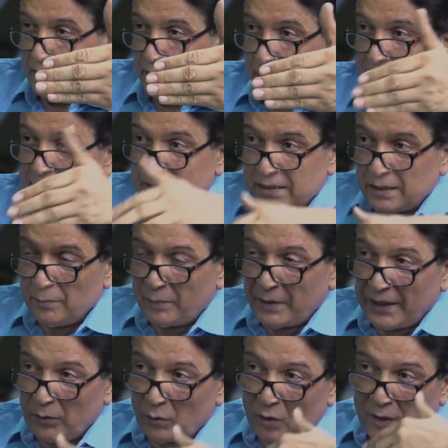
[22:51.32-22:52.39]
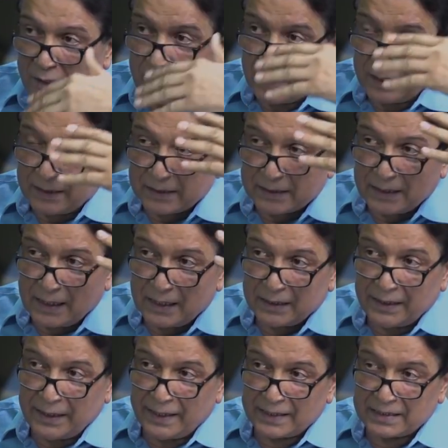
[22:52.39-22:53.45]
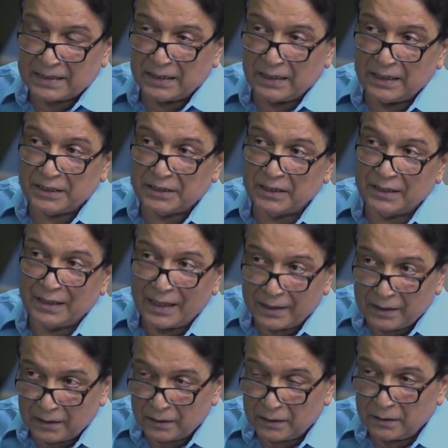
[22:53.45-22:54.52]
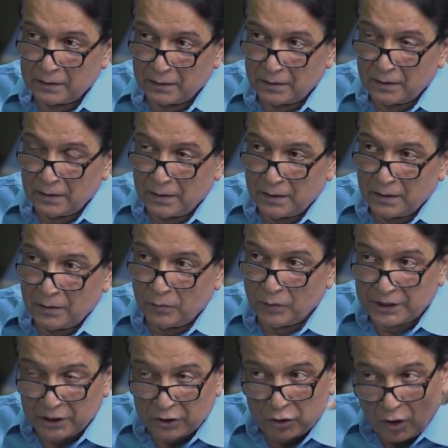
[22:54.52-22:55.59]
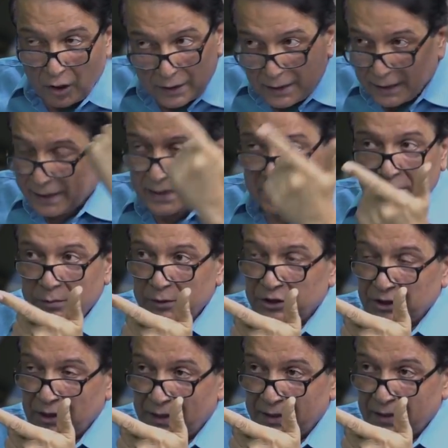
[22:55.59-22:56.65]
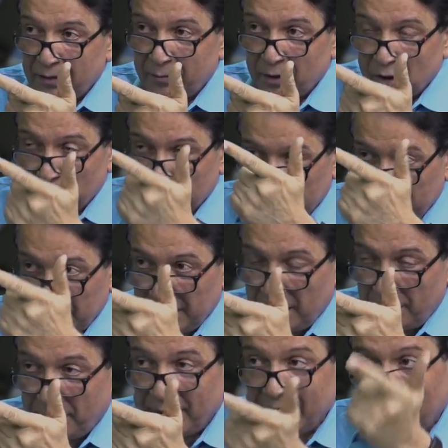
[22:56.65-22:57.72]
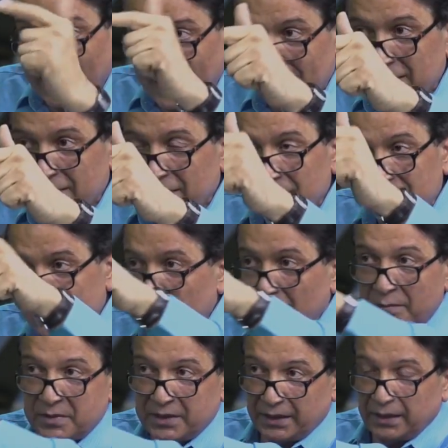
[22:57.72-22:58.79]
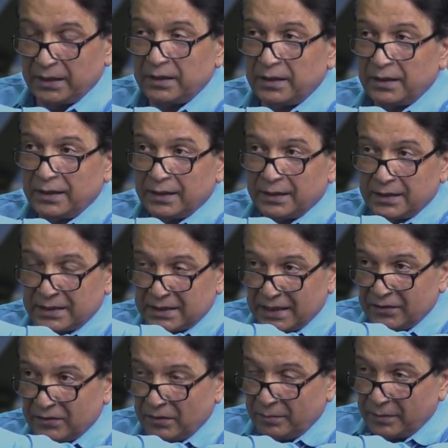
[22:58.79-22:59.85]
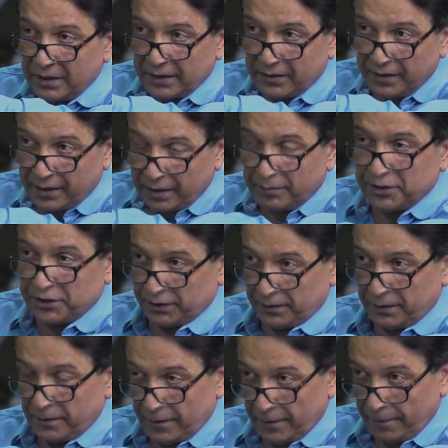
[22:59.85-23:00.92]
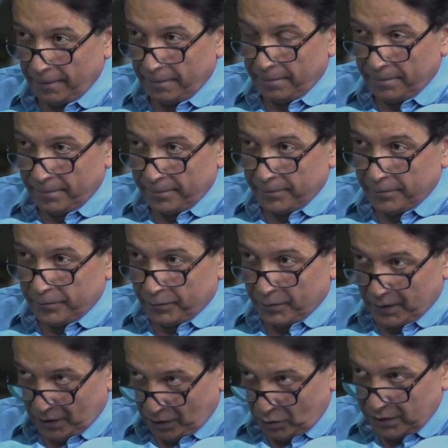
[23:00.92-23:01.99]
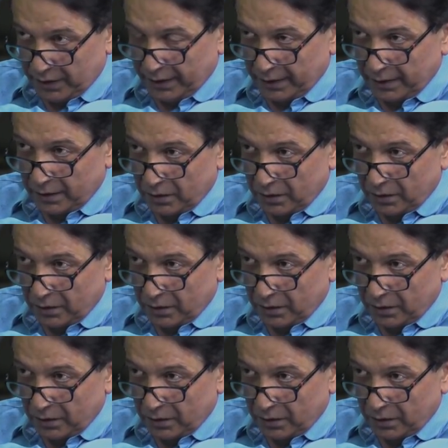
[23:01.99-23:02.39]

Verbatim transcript: They simply do not understand the escalation ladder, which is not the case with China, because Xi Jinping heads the CMC, the Central Military Commission. You see?